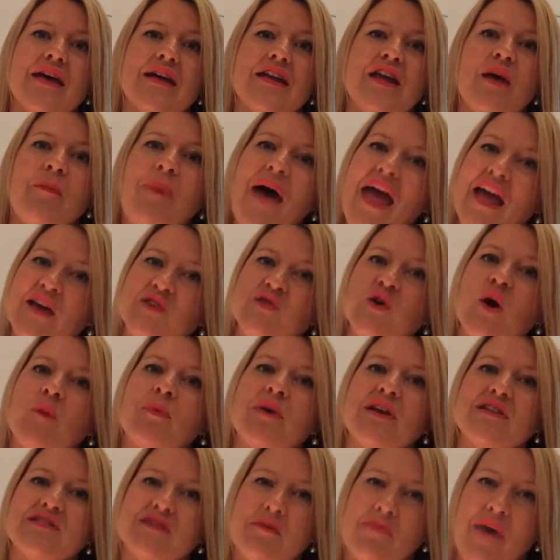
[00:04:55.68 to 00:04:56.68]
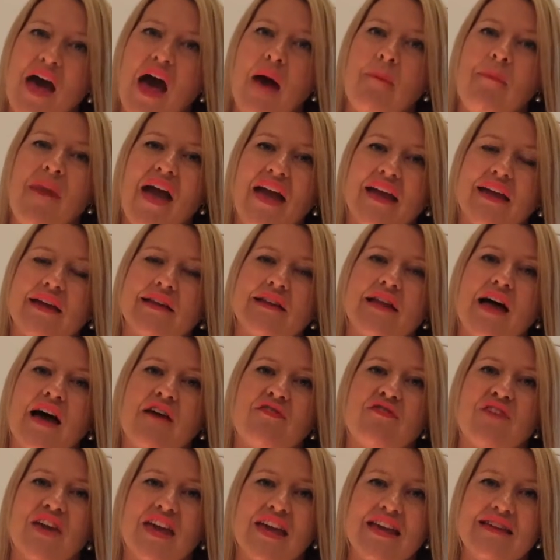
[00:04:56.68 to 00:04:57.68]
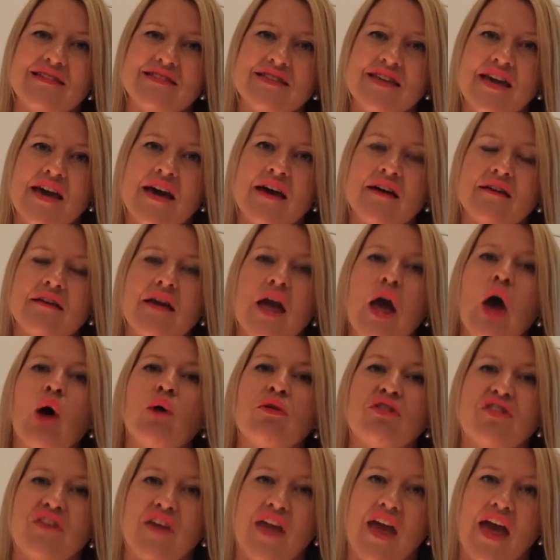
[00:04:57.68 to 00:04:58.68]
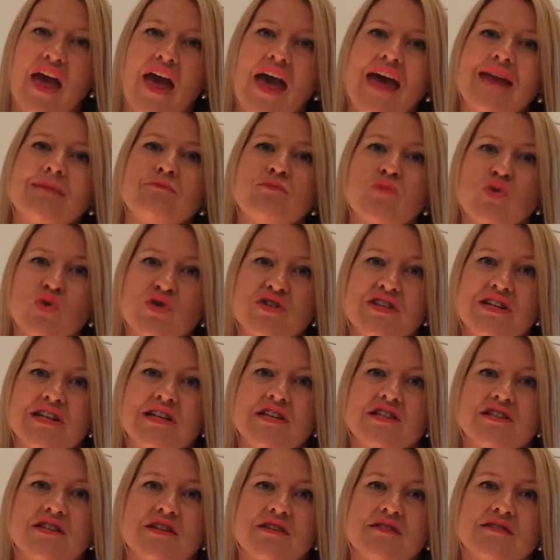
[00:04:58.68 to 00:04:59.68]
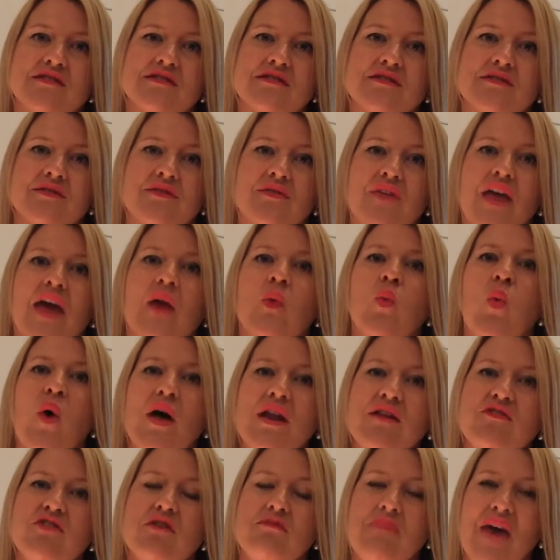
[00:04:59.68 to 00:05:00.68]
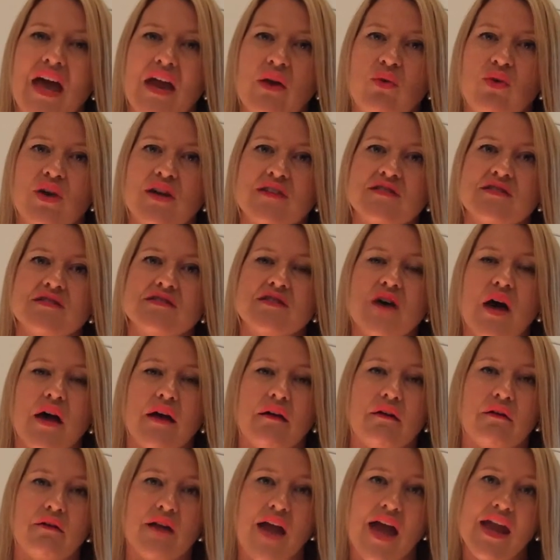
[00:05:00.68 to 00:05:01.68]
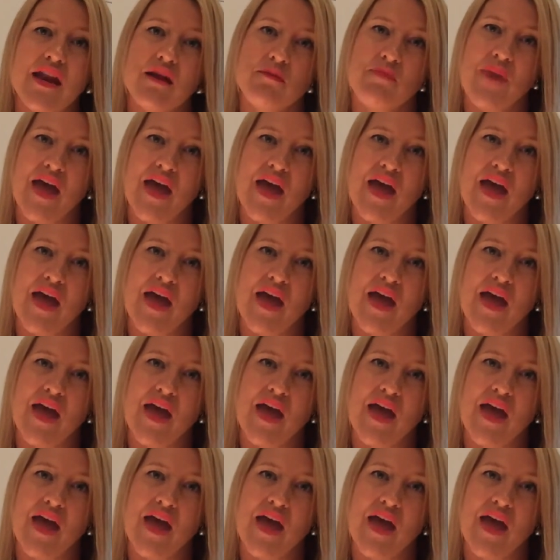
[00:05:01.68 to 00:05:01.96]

Now, BakeSwap is about making life easier, healthier and more delicious. And one of the main reasons I created